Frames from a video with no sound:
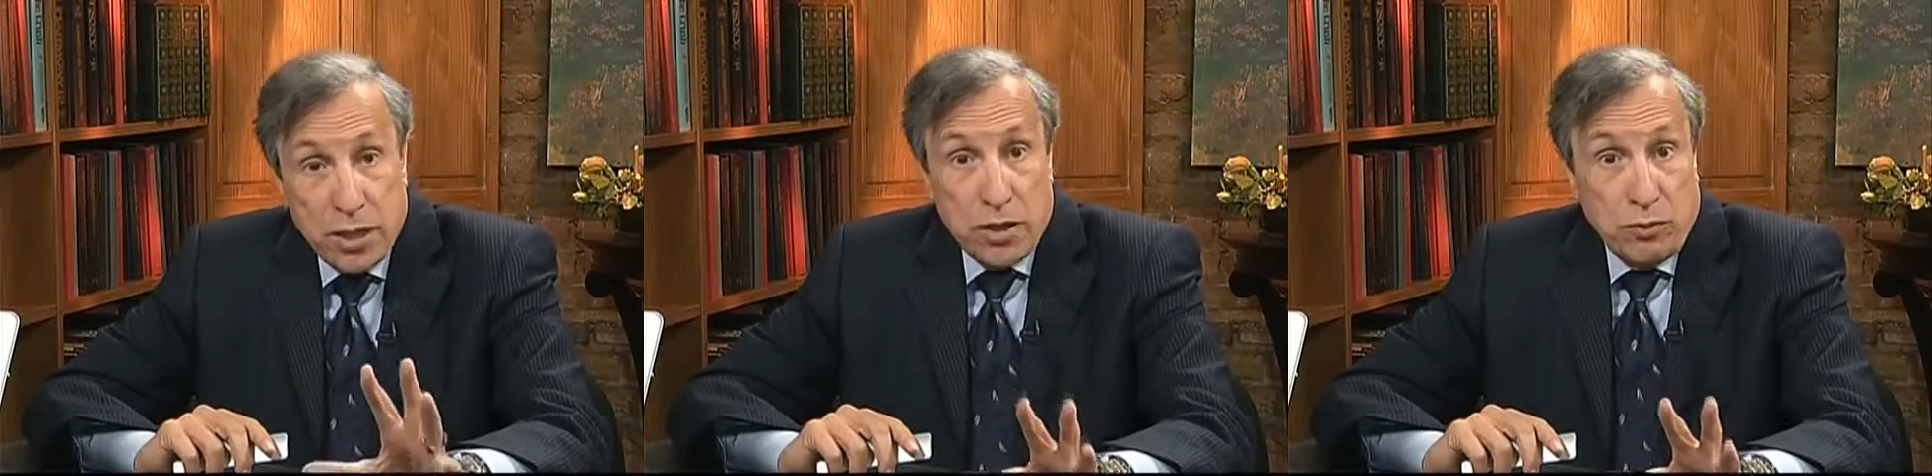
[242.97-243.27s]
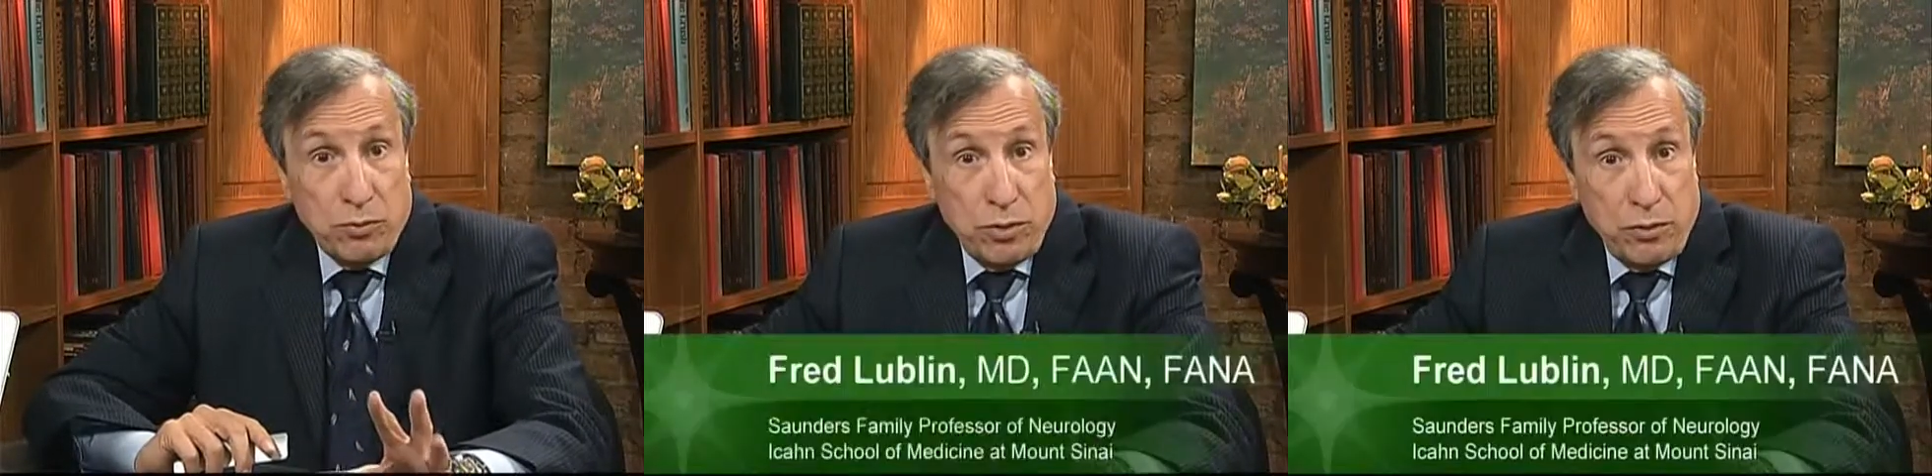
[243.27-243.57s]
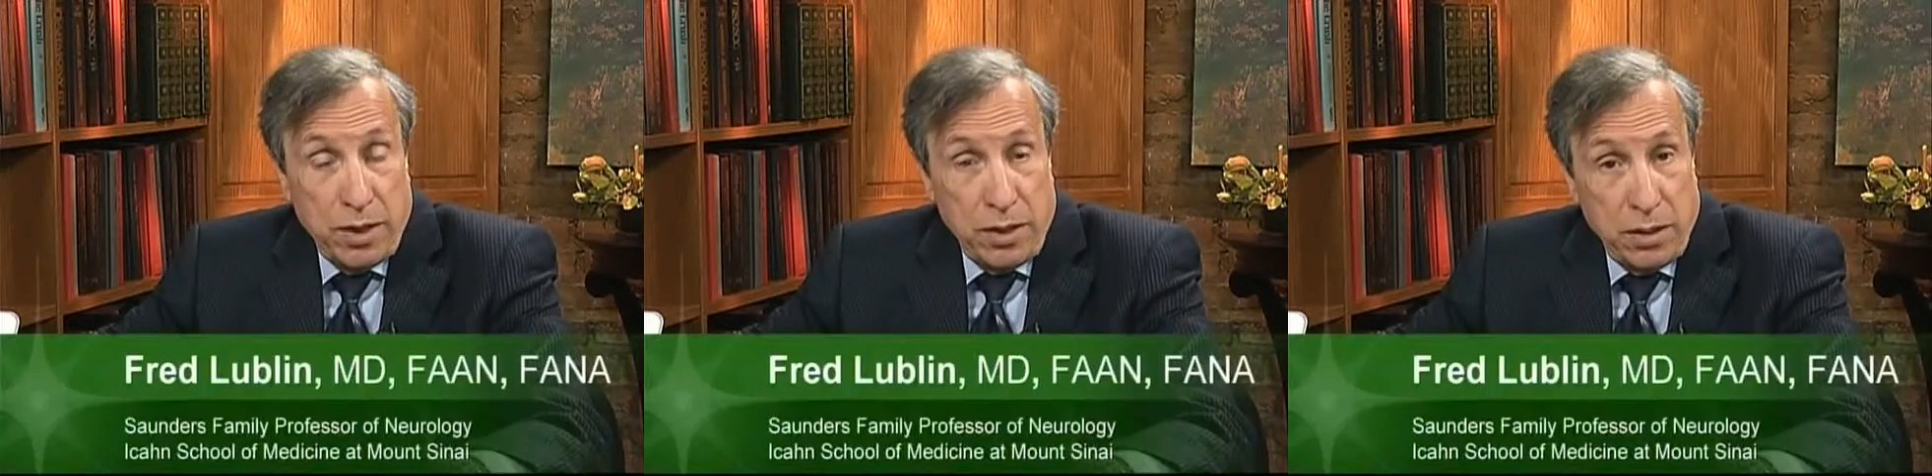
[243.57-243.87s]
It doesn't
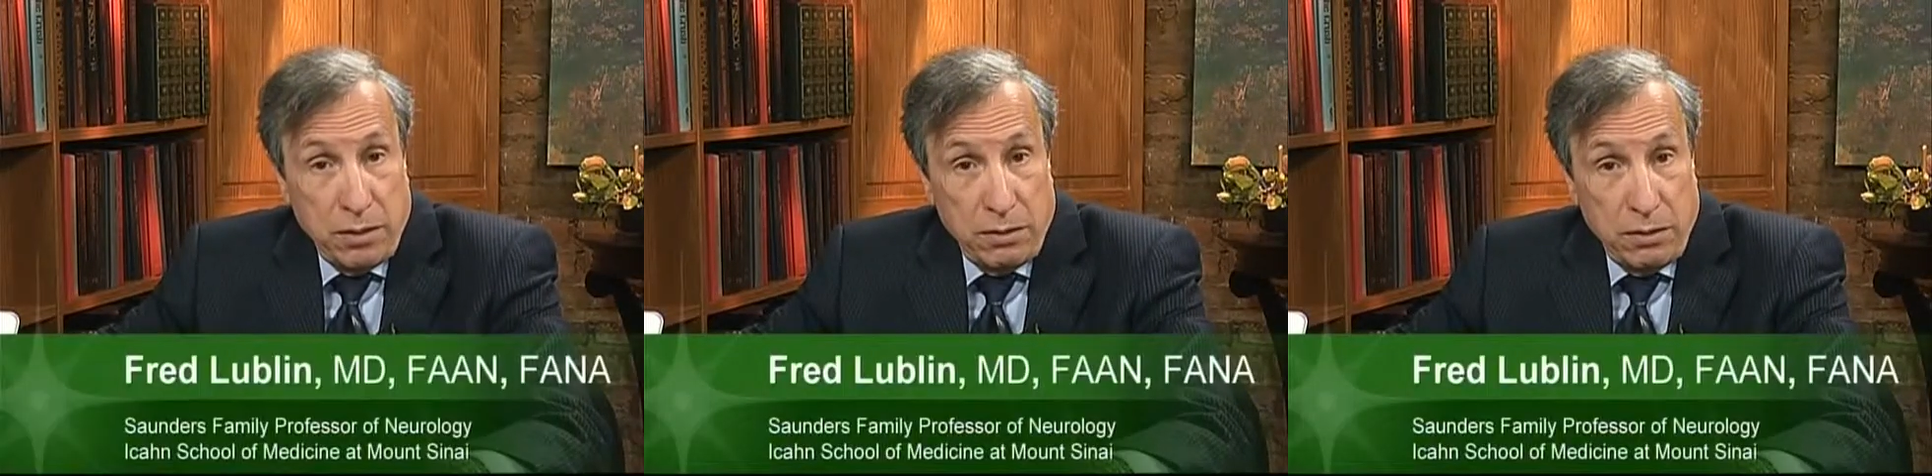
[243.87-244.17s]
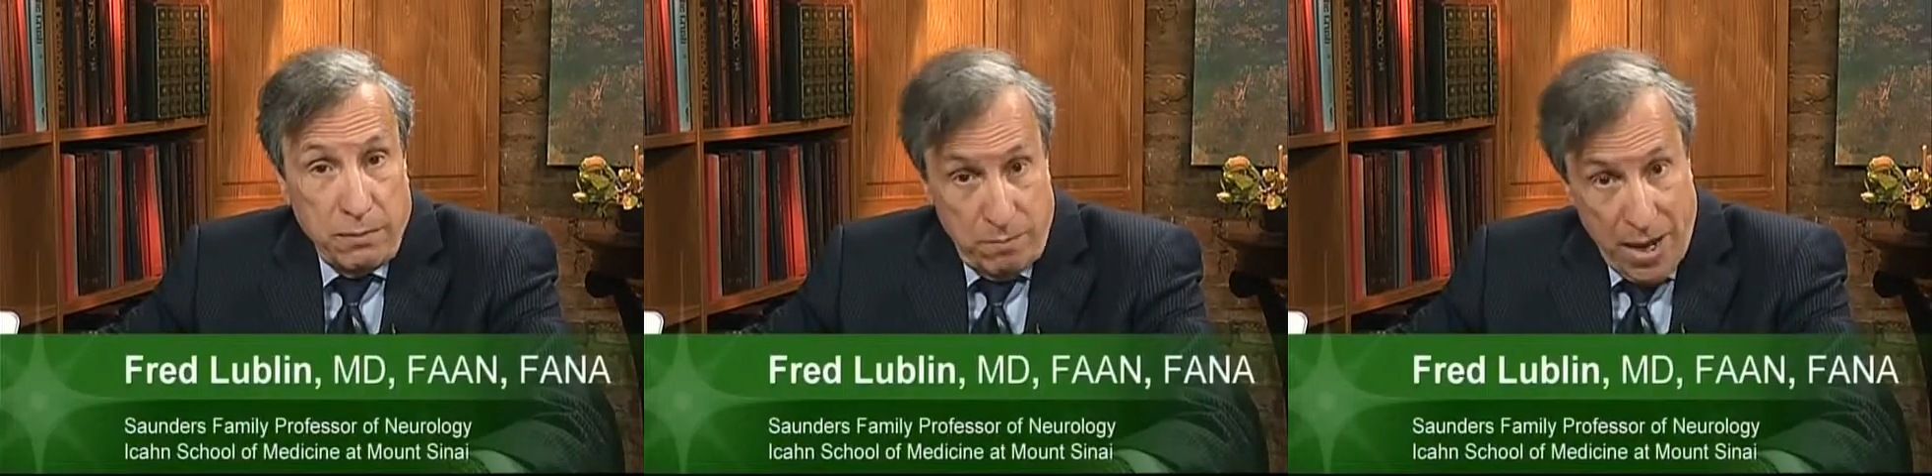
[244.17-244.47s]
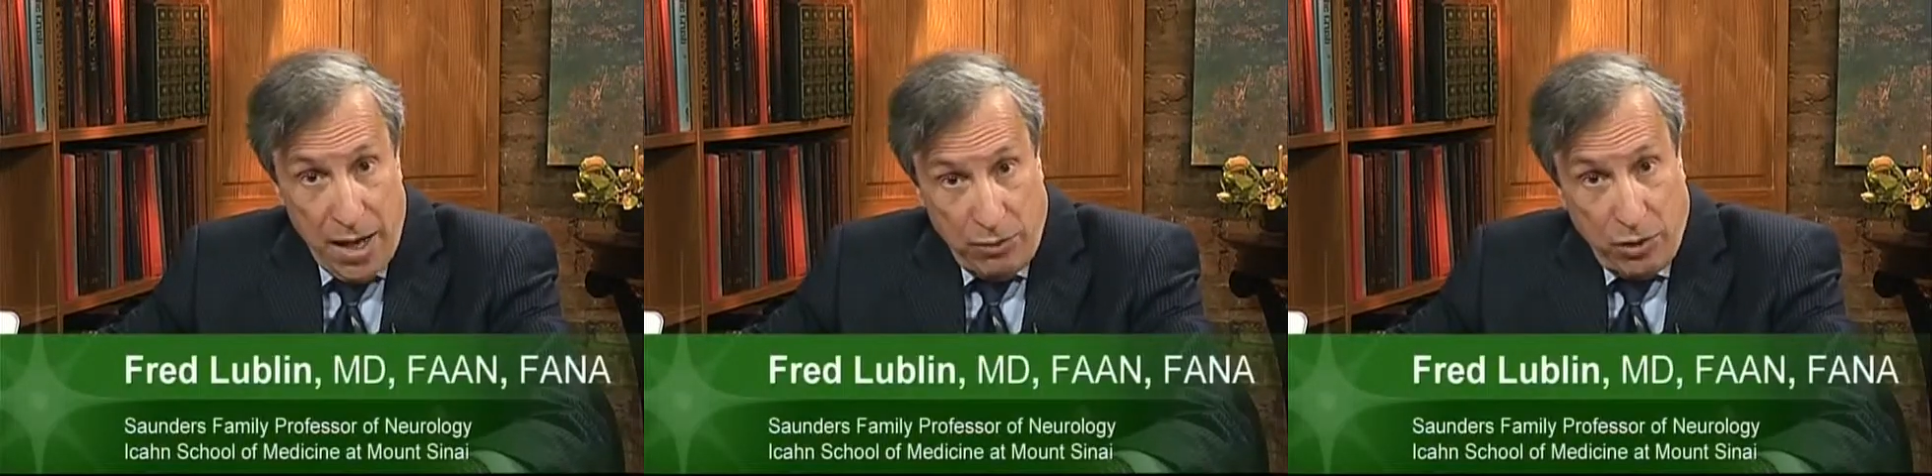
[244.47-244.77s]
really
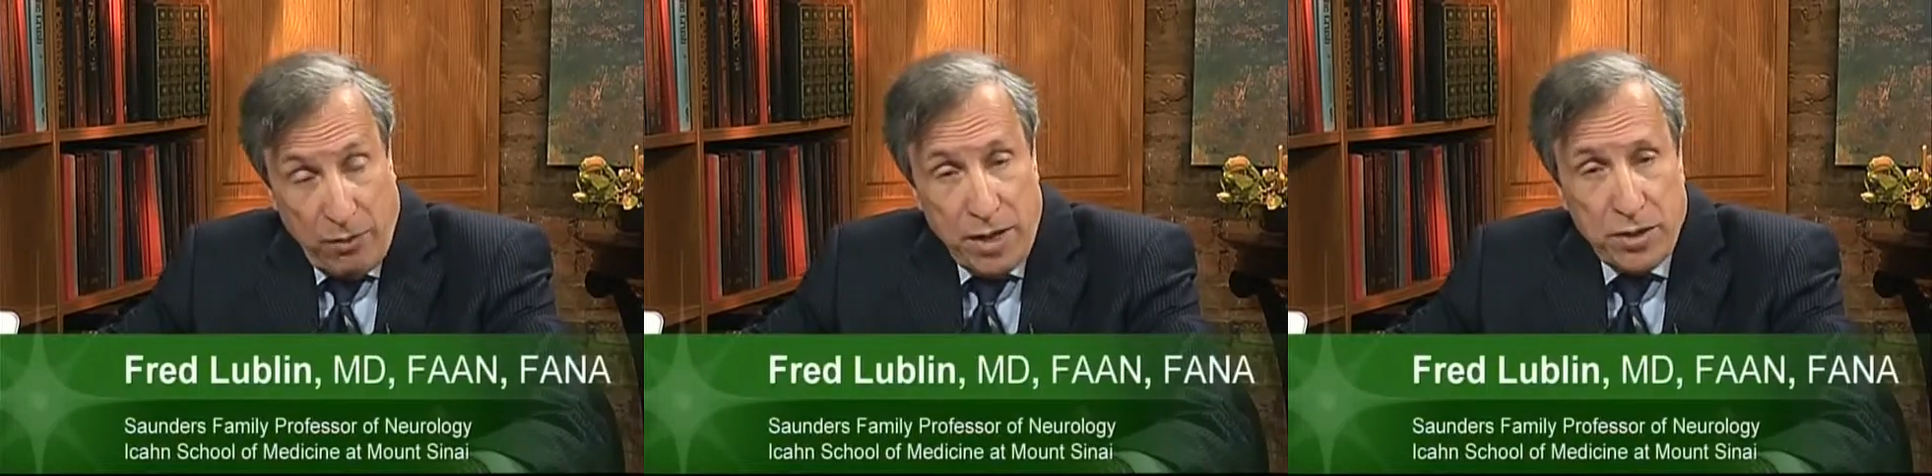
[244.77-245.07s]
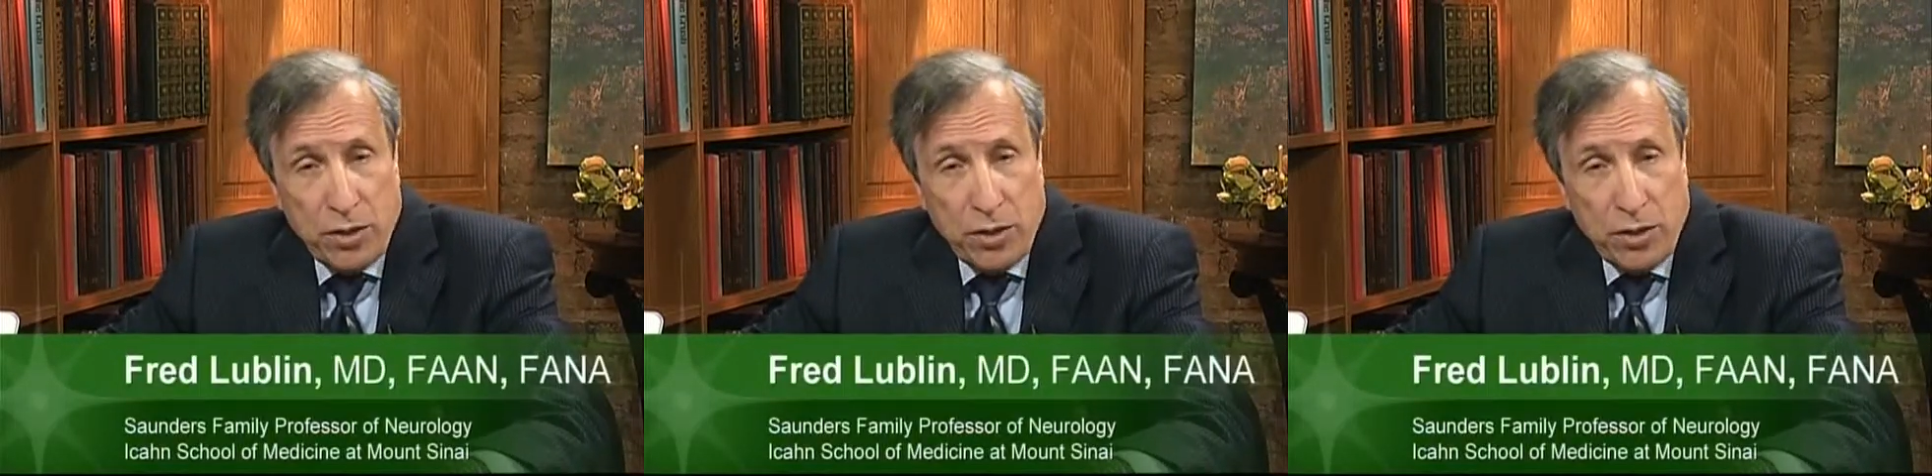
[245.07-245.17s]
matter a great